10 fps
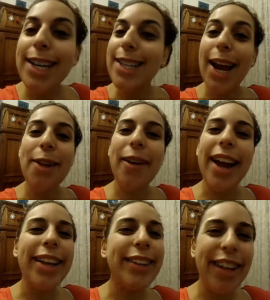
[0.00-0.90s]
So
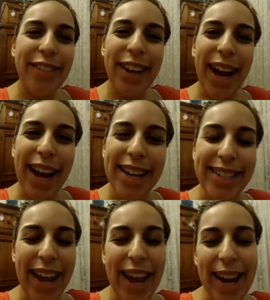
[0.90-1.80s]
anyway, love you guys
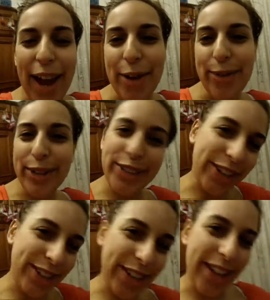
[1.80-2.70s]
and I will
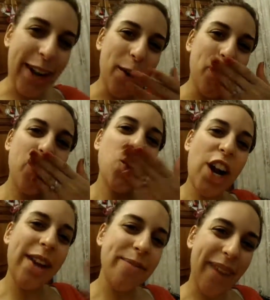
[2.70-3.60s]
talk to you later.
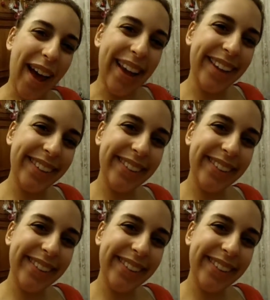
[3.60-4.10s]
Bye.